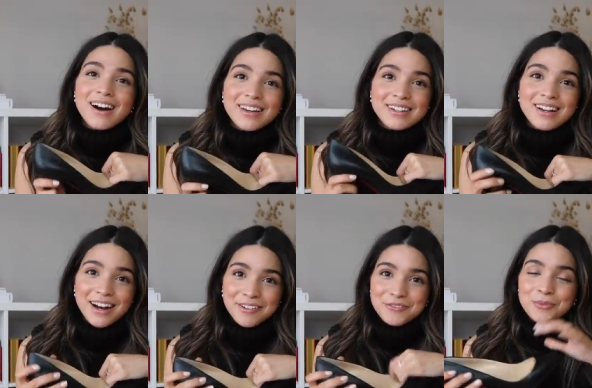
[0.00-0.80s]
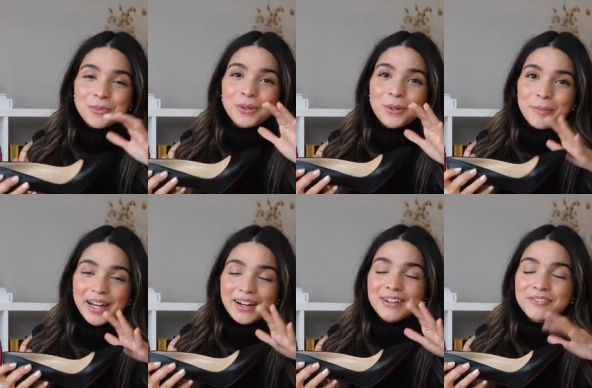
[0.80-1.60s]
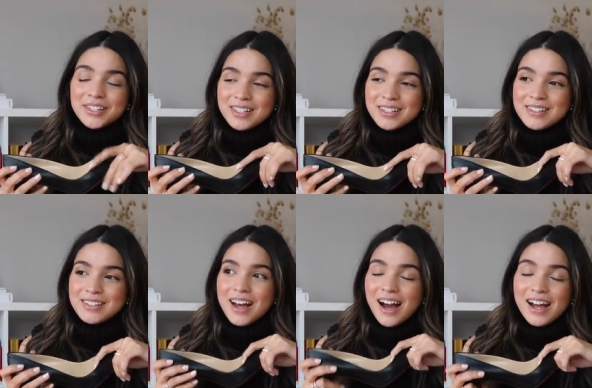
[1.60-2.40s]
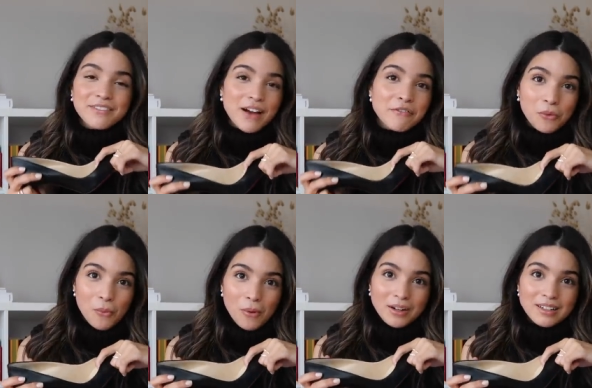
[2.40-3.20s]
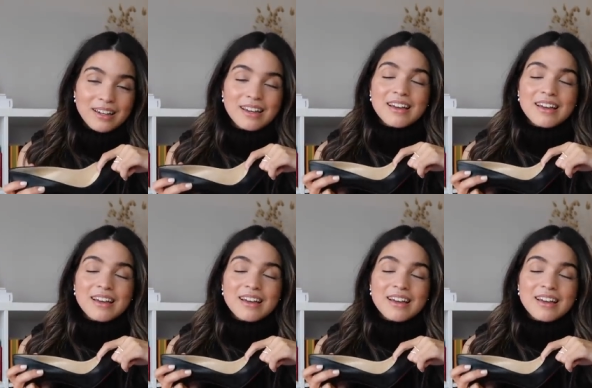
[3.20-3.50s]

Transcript: uncomfortable pair of heels I have ever worn.